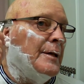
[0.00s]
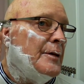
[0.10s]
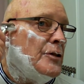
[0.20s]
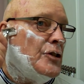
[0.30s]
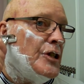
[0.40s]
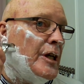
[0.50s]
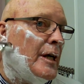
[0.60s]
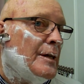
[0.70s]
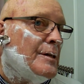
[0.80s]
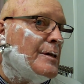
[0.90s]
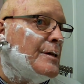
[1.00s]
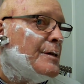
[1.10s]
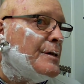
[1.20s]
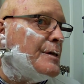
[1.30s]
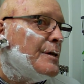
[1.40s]
the
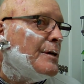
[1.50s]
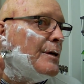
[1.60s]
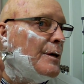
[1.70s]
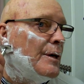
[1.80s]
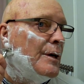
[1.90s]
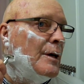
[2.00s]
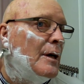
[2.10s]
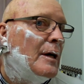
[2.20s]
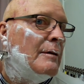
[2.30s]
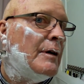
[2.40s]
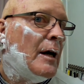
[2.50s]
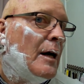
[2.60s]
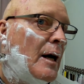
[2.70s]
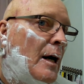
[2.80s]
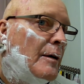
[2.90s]
chances
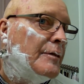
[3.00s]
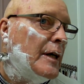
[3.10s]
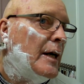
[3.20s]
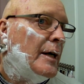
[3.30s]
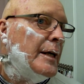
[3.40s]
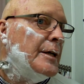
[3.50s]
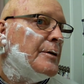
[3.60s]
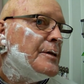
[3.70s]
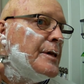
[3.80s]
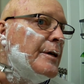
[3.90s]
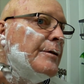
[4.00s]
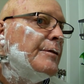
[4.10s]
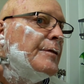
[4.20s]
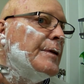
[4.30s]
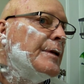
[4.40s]
of cutting yourself